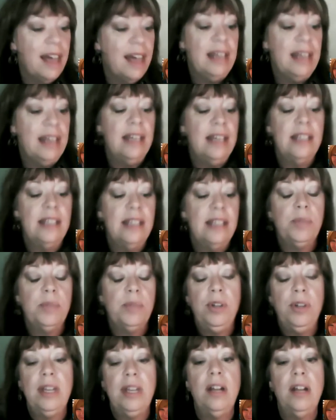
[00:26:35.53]
is when you
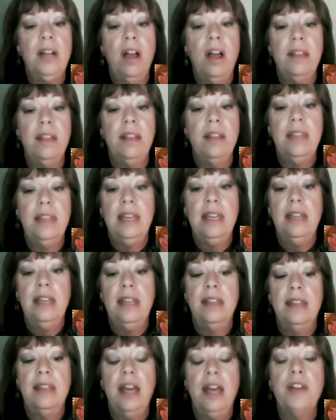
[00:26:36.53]
get on the
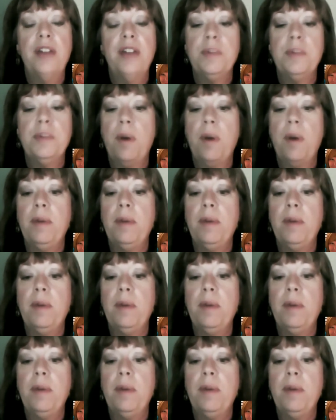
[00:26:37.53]
health department